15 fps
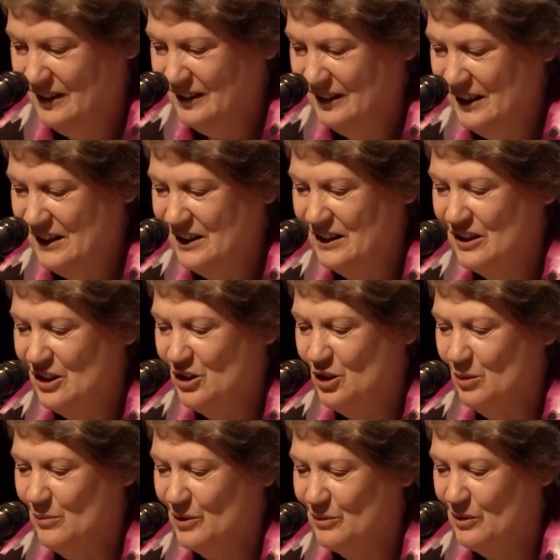leading to
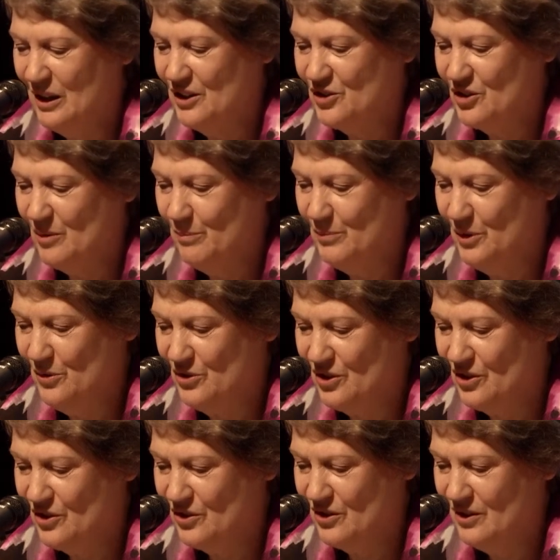human rights
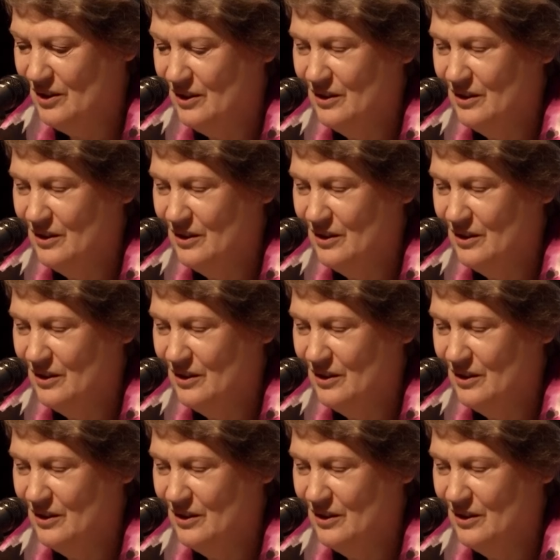abuses,